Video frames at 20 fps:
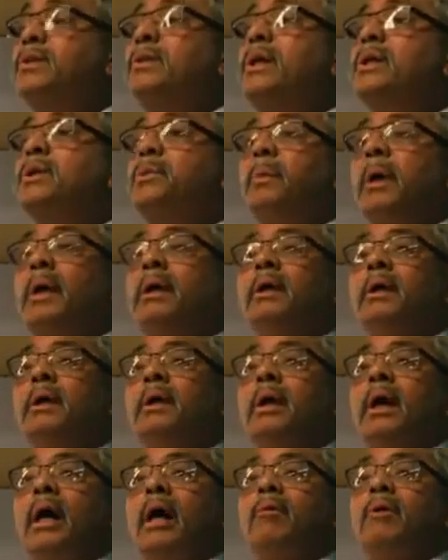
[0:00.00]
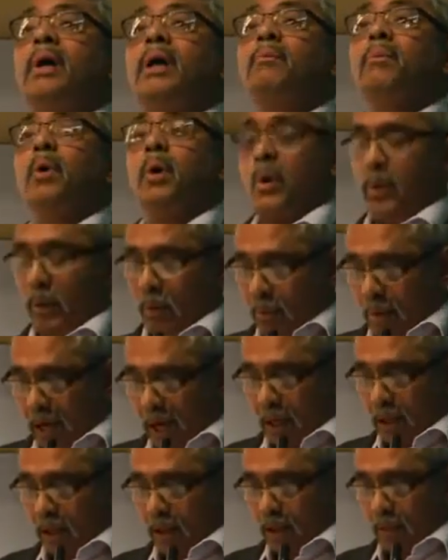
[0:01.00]
a salesman, I've done more to
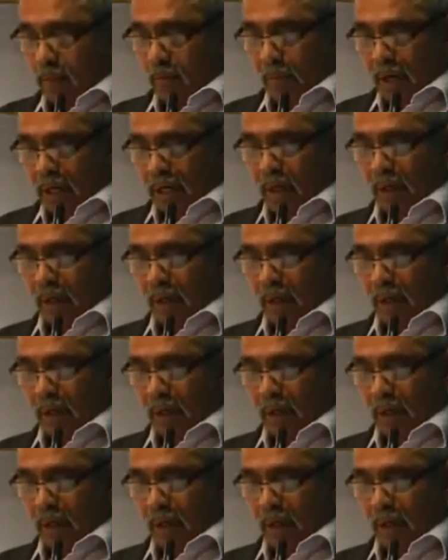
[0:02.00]
make my